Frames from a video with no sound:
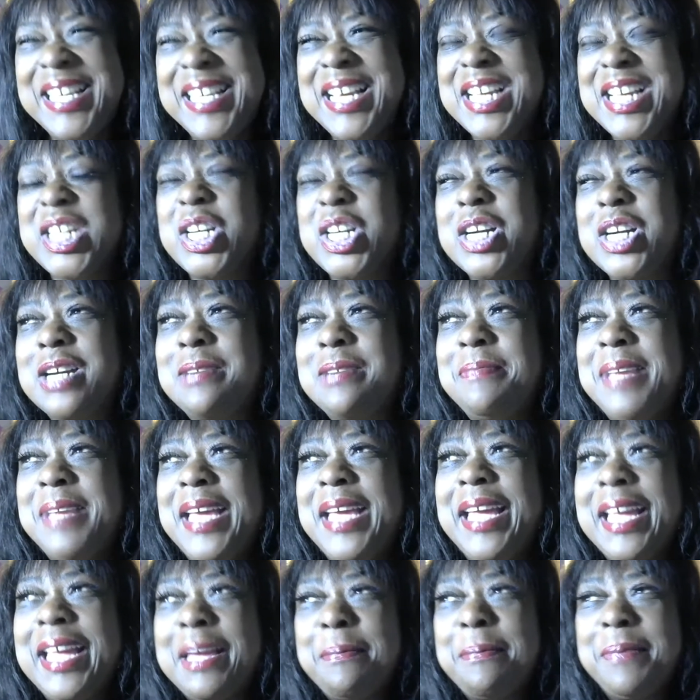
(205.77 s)
car
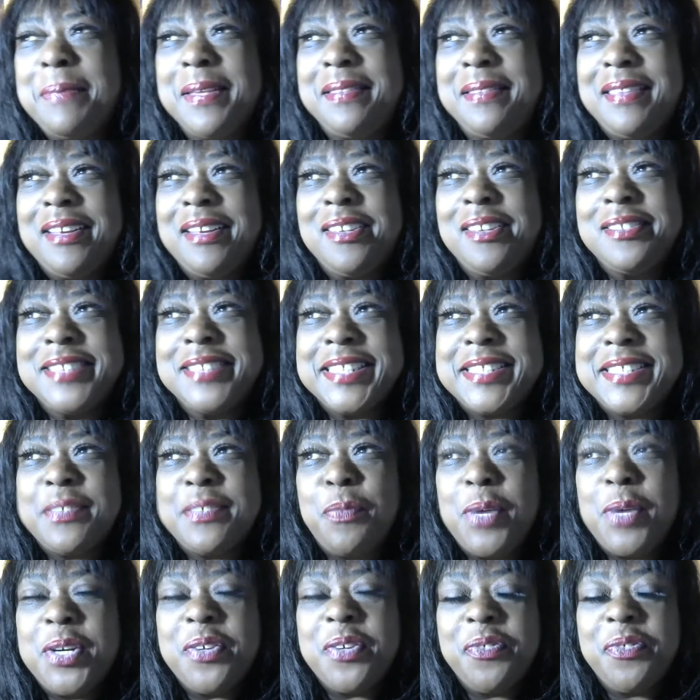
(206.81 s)
make, that they're just
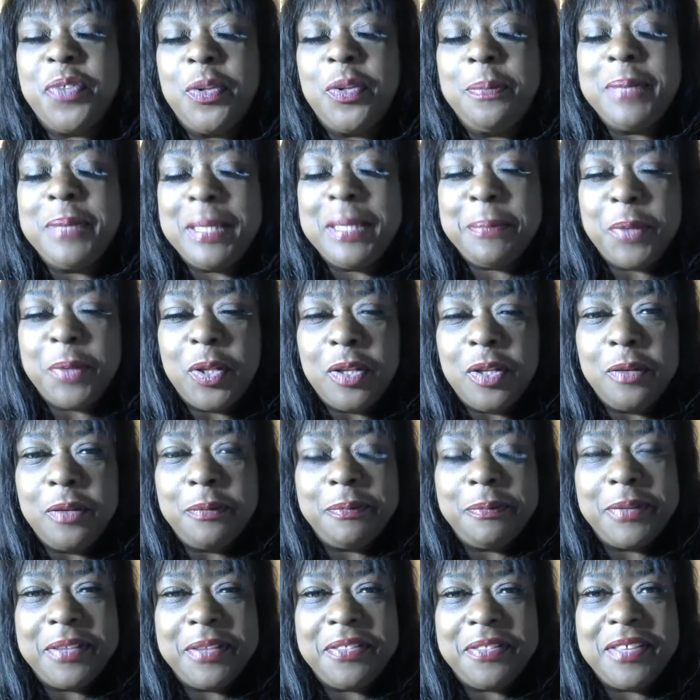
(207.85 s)
wonderful people
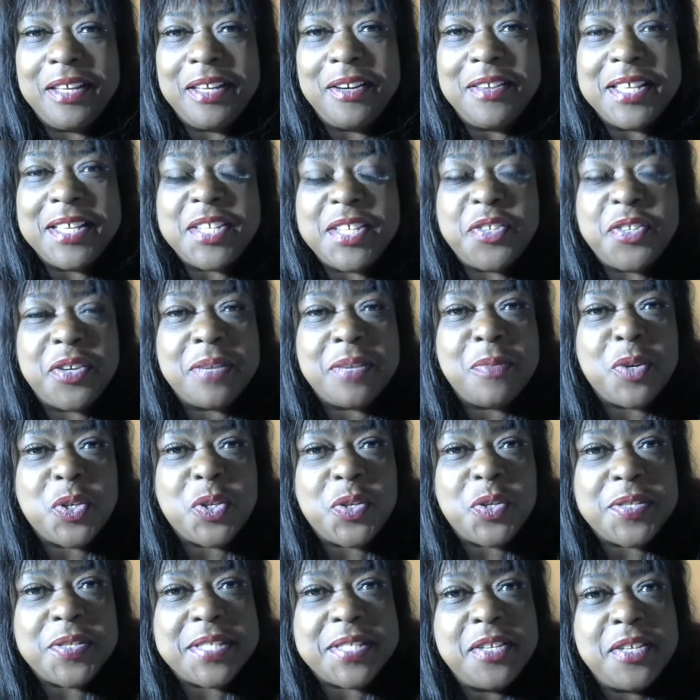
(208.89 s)
with, they do
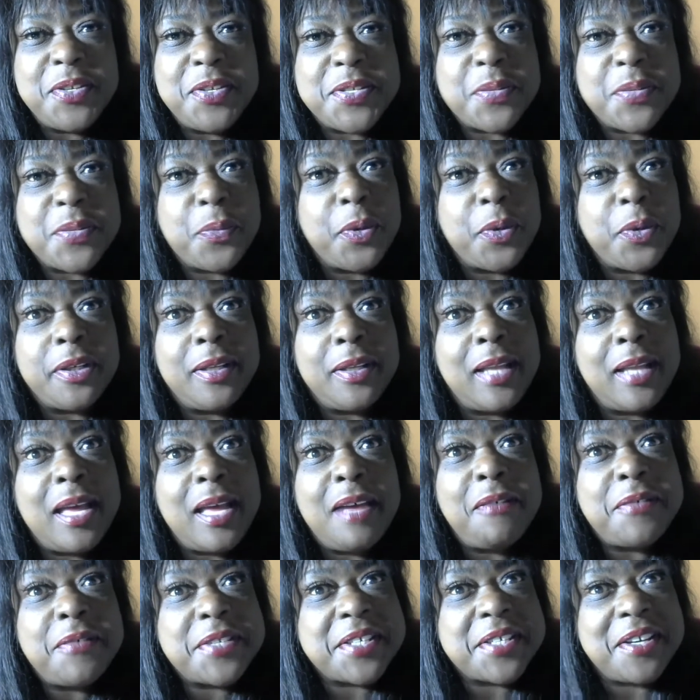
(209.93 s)
commercials and use the word
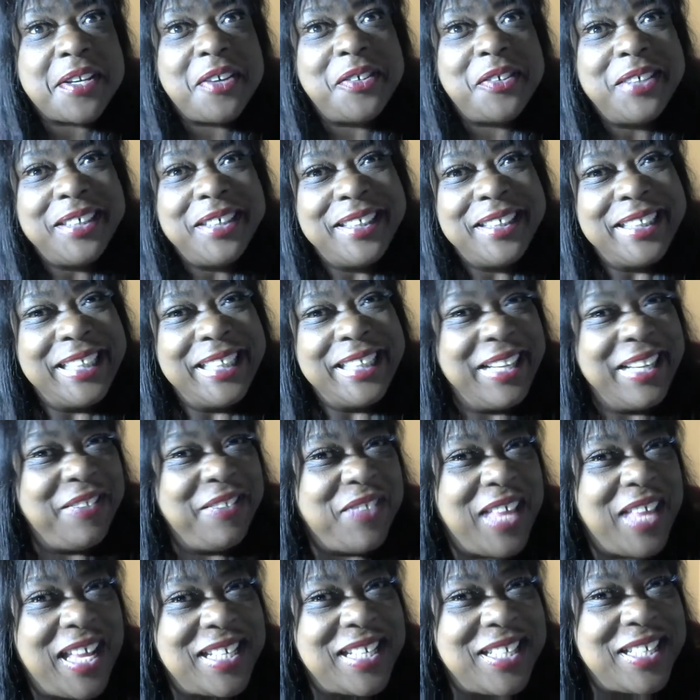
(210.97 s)
love. So if
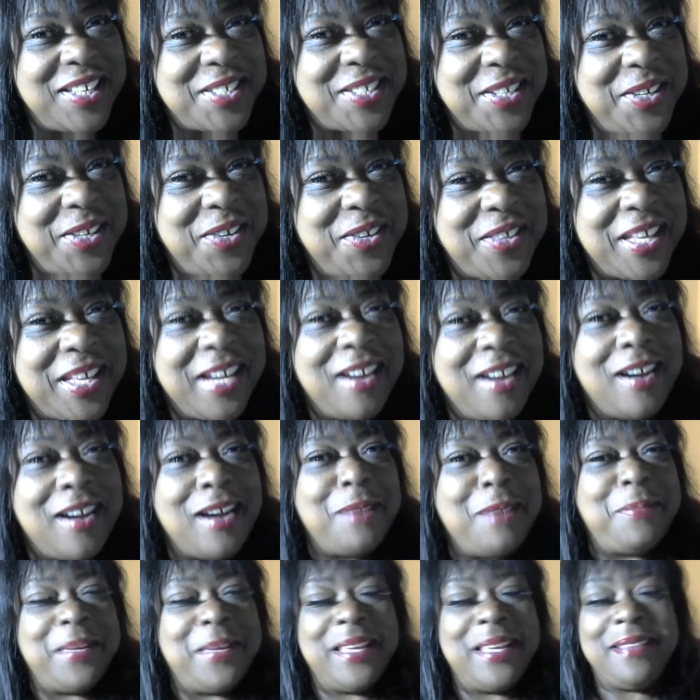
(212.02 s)
that tells you who they are,
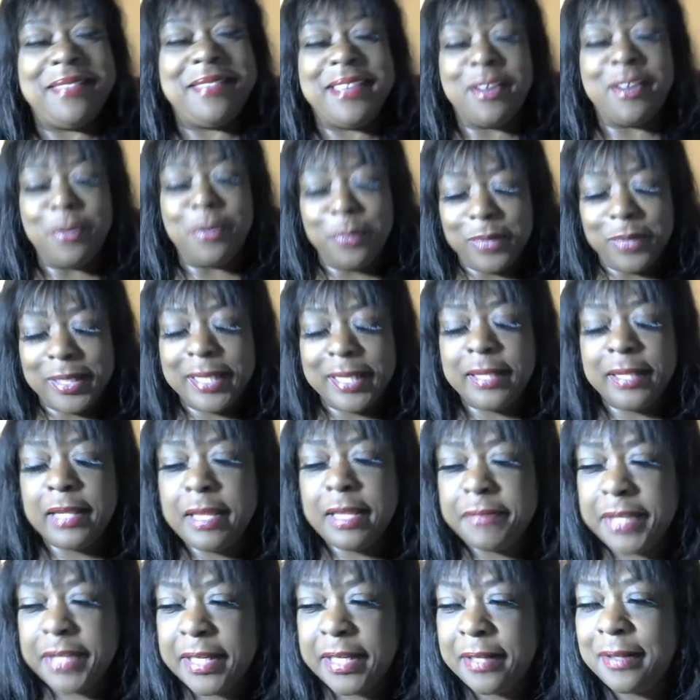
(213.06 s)
but they're really
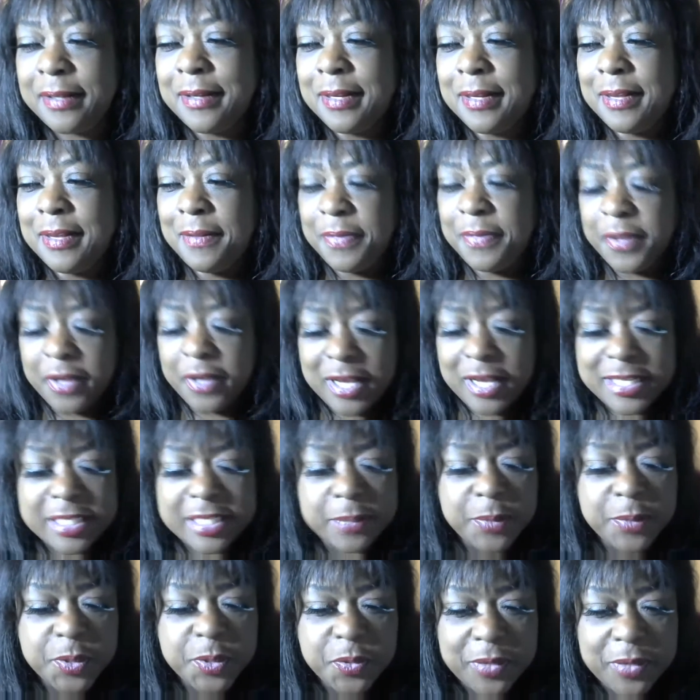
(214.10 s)
loving their
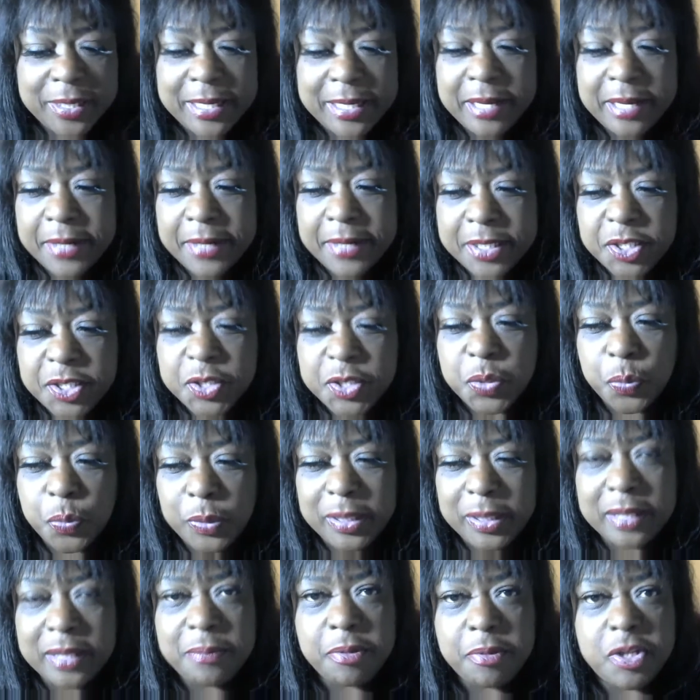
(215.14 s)
customers right now. And I just
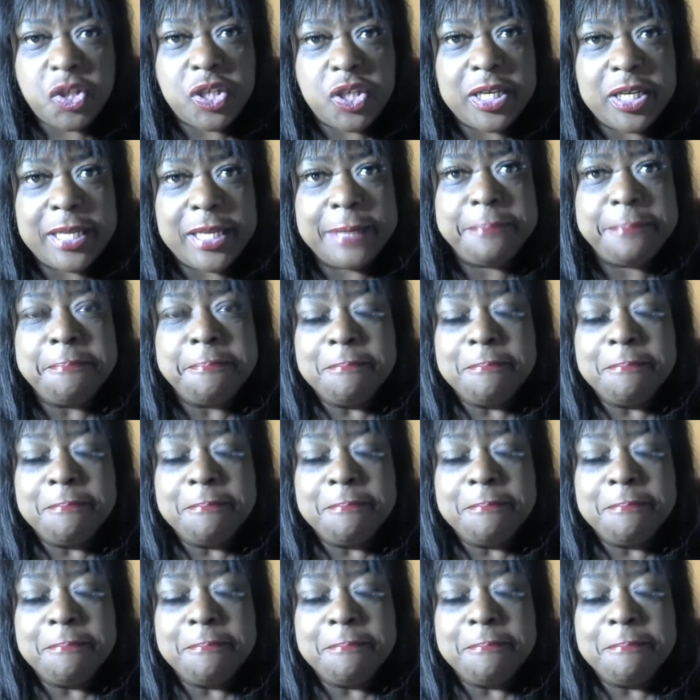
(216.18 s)
really appreciate.